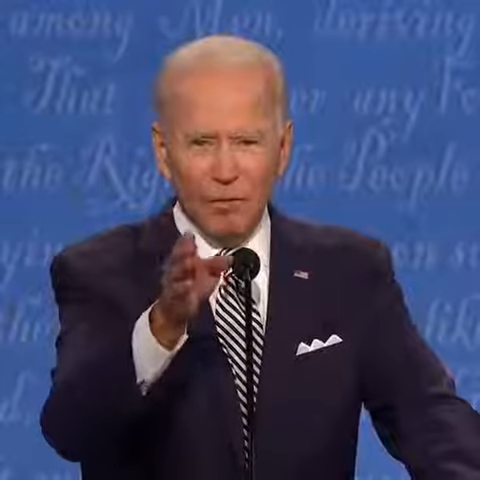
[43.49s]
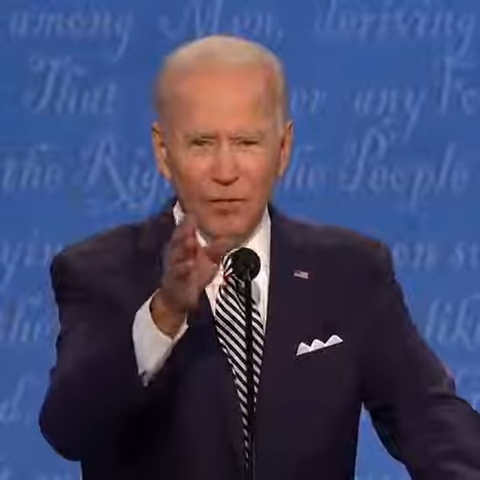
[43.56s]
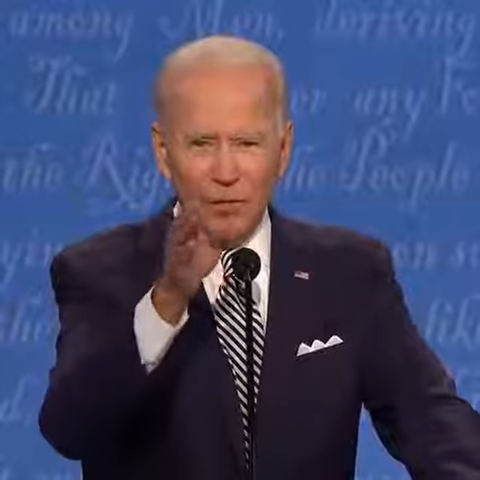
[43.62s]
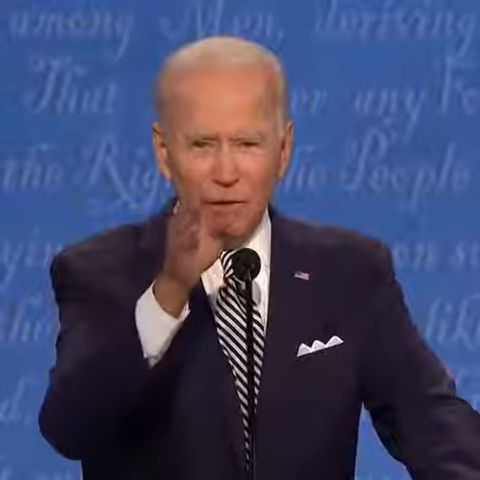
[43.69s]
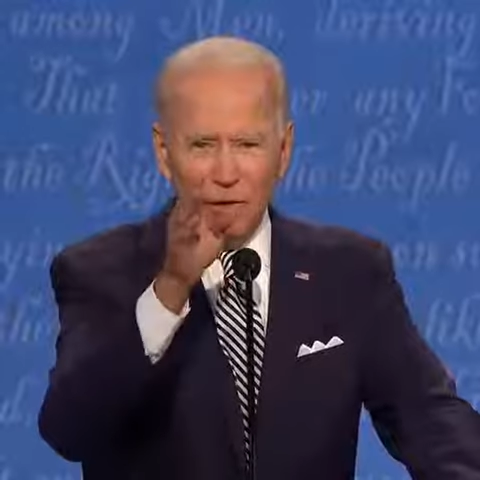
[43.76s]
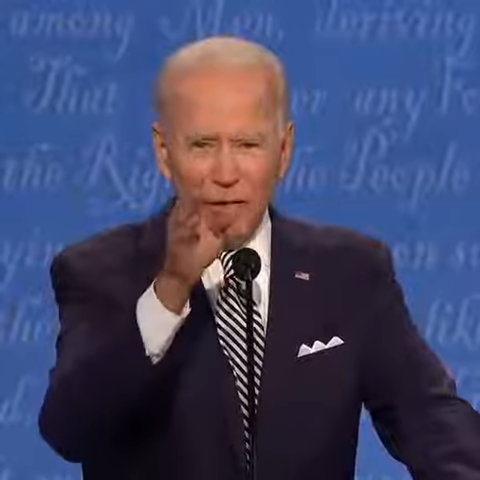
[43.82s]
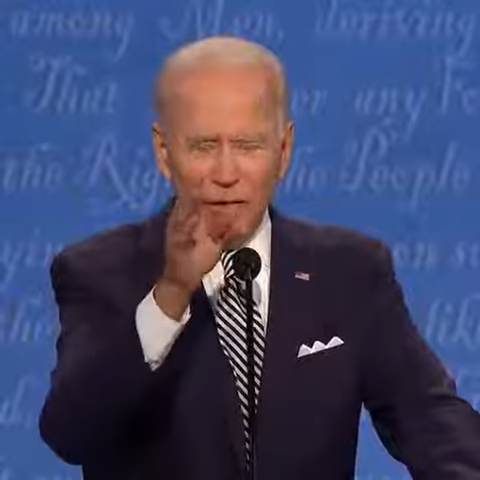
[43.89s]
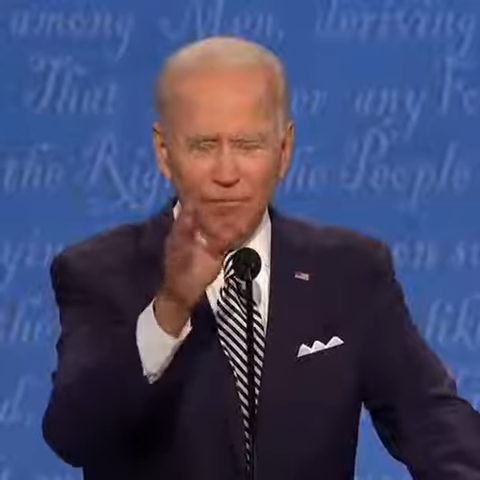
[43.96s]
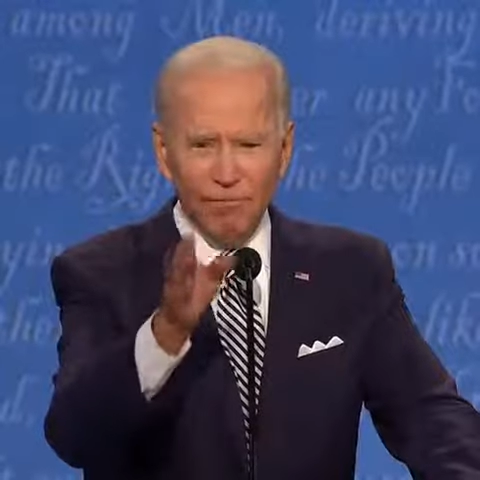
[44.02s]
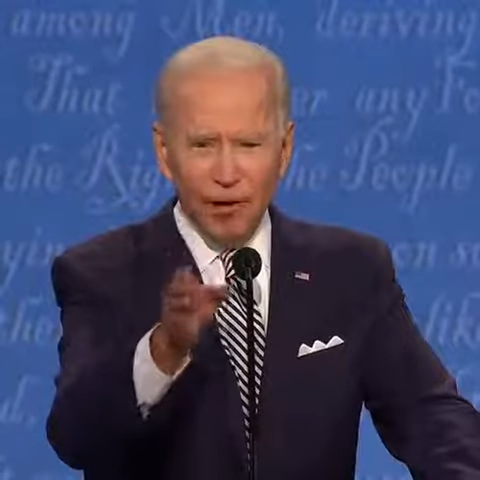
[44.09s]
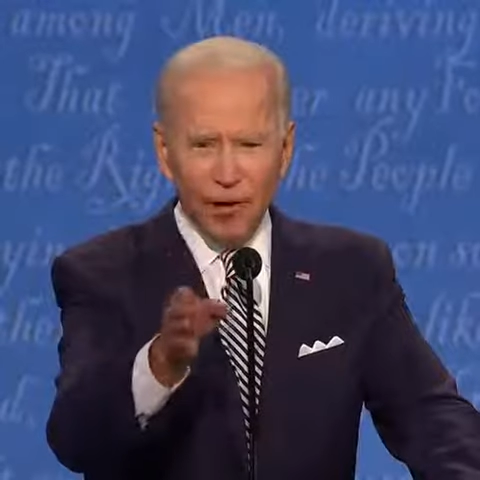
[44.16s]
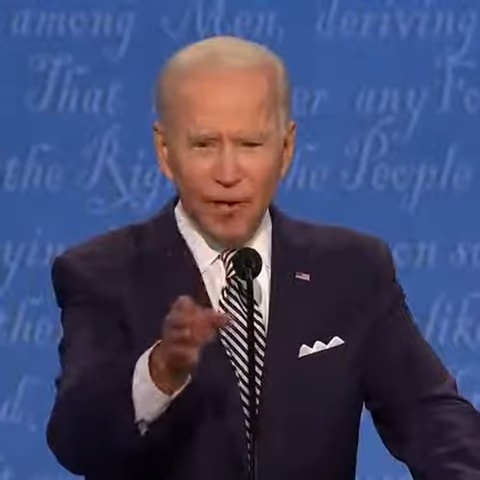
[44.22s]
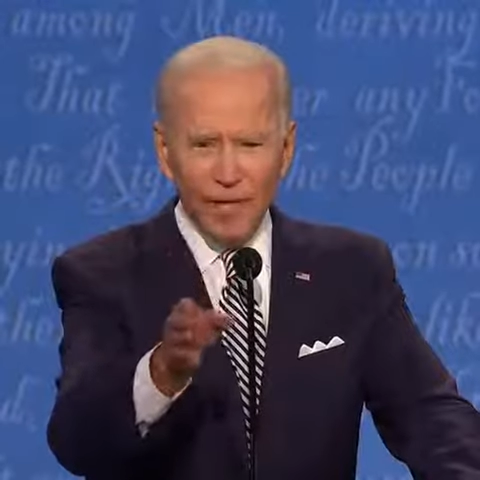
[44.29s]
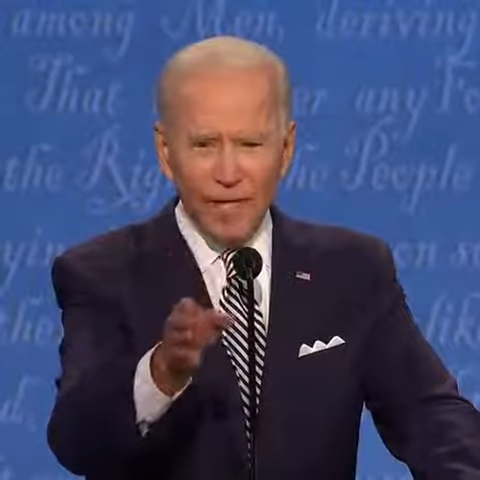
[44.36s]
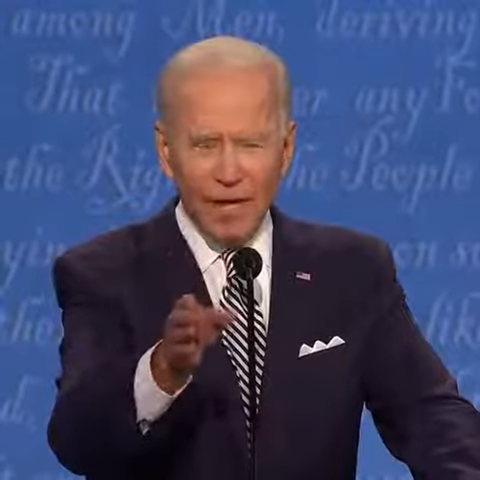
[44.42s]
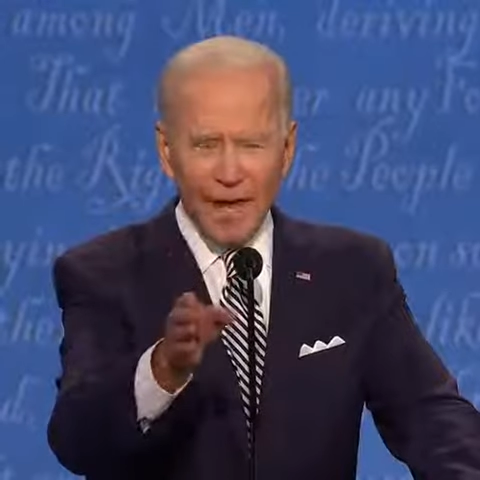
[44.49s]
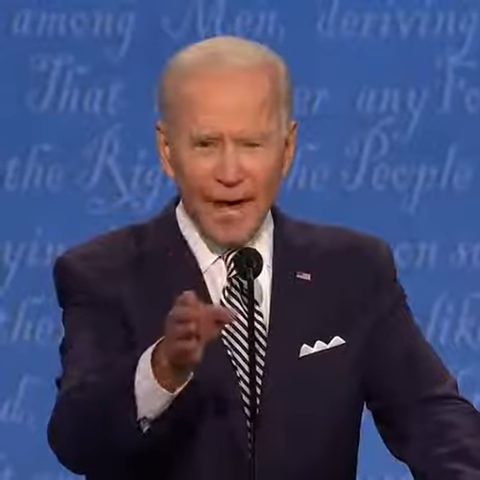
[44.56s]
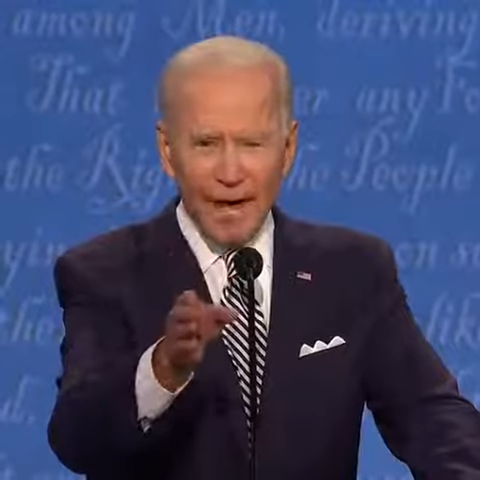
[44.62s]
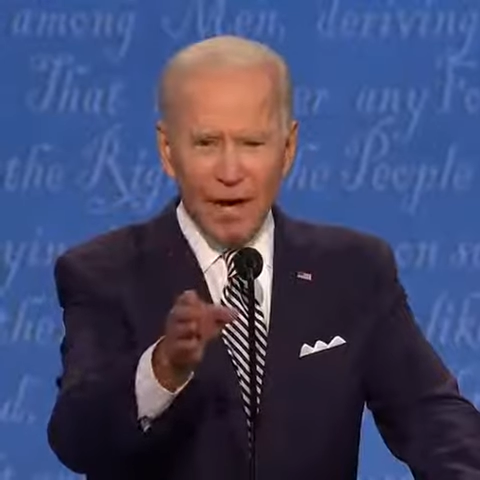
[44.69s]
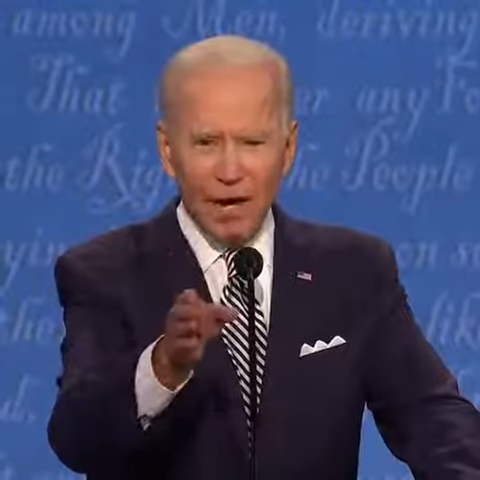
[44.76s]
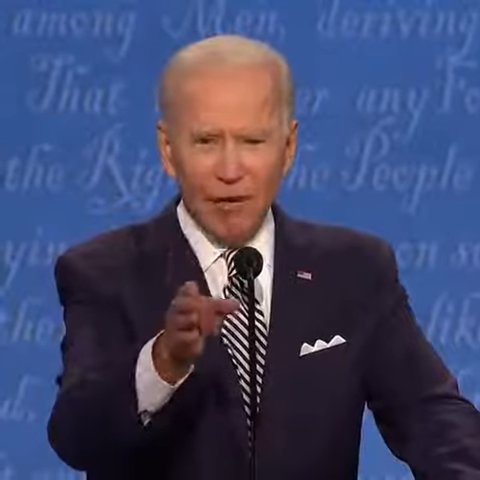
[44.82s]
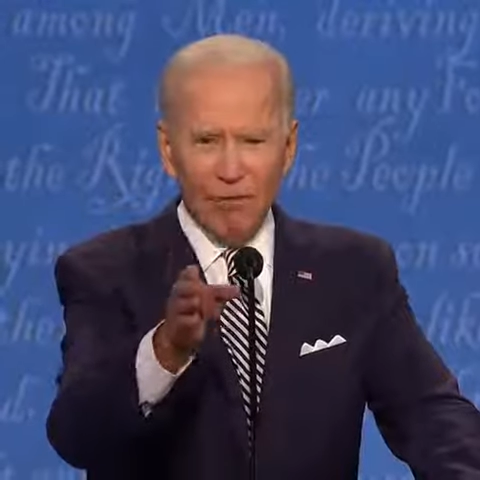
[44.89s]
You're in voting
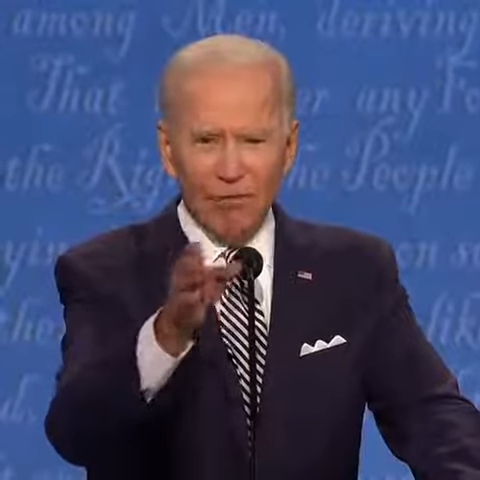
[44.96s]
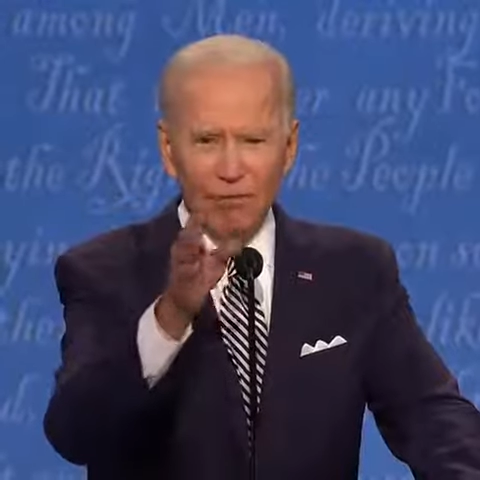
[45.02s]
now.